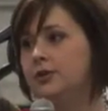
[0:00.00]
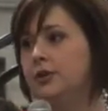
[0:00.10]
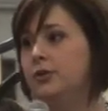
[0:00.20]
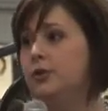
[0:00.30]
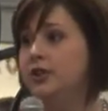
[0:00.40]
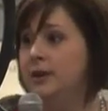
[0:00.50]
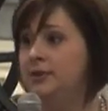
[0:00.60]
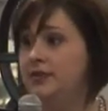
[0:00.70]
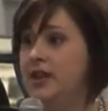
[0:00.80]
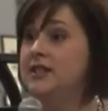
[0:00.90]
So those
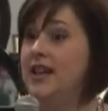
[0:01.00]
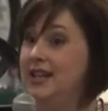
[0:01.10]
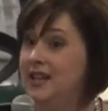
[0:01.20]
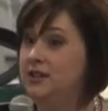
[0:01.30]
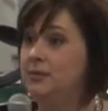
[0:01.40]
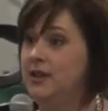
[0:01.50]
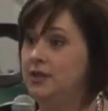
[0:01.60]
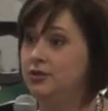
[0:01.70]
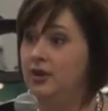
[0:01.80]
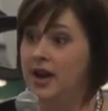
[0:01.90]
types of things, that needs to be
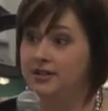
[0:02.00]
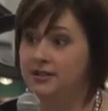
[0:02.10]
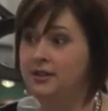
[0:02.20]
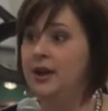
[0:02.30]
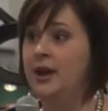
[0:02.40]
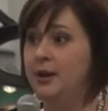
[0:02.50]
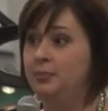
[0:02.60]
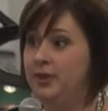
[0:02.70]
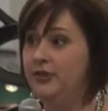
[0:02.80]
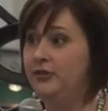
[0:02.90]
addressed
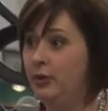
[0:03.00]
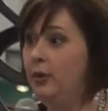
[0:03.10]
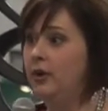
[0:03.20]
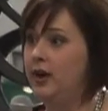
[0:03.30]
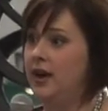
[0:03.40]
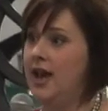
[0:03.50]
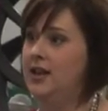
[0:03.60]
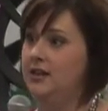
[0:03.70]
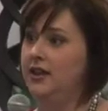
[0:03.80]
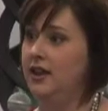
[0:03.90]
before
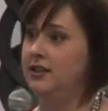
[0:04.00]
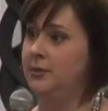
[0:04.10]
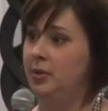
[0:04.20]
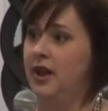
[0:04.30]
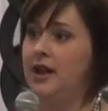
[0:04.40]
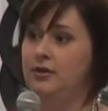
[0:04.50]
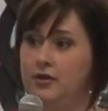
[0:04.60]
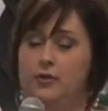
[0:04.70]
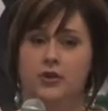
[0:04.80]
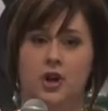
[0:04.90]
anything gets applied
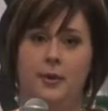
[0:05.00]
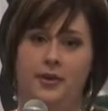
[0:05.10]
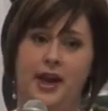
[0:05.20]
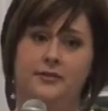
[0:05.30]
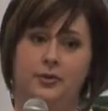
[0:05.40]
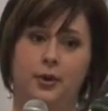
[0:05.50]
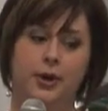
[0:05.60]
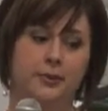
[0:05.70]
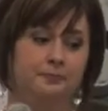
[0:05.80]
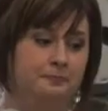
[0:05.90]
over top of that
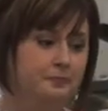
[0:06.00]
floor.